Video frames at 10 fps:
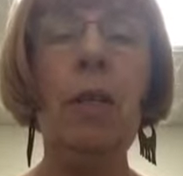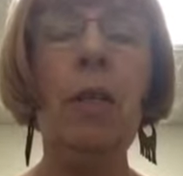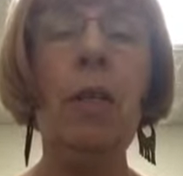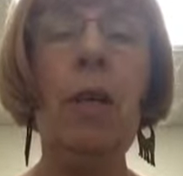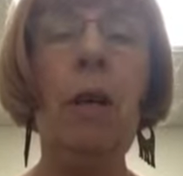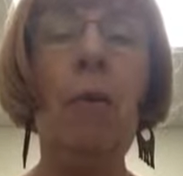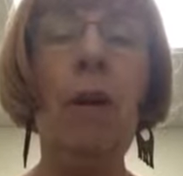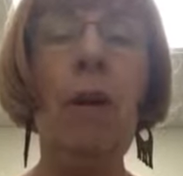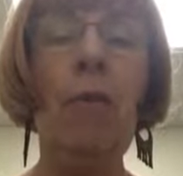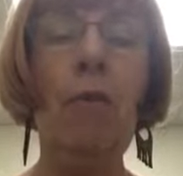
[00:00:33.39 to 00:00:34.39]
This is how I
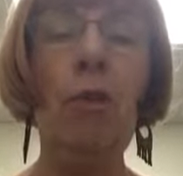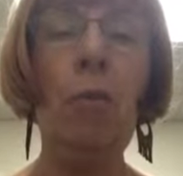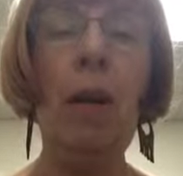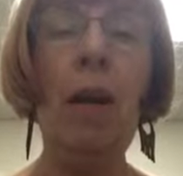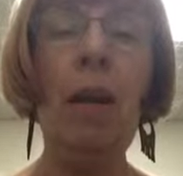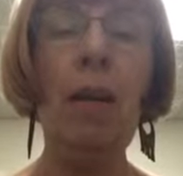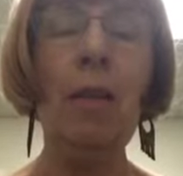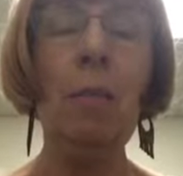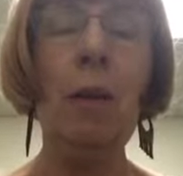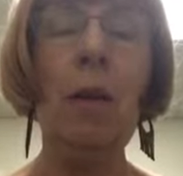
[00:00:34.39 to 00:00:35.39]
gift back,
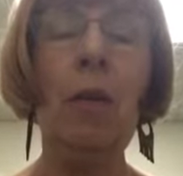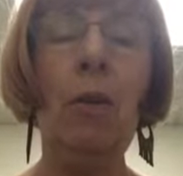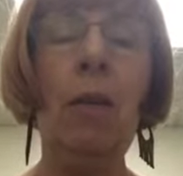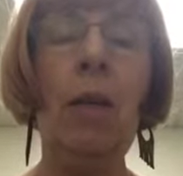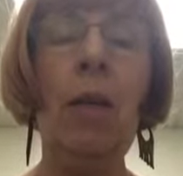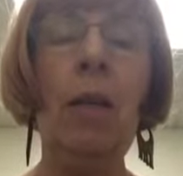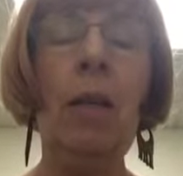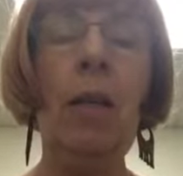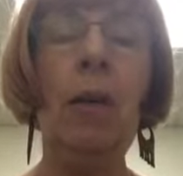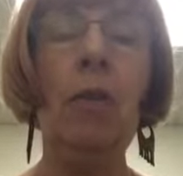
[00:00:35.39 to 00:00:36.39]
is by looking at
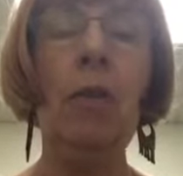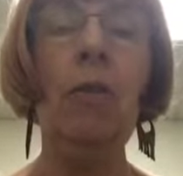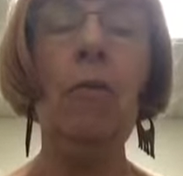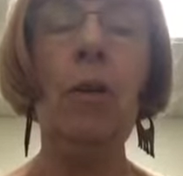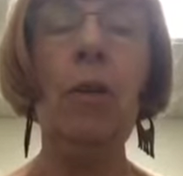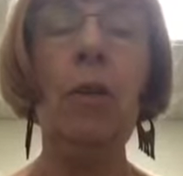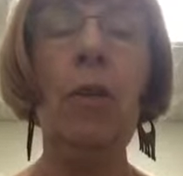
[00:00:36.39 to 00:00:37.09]
the energy for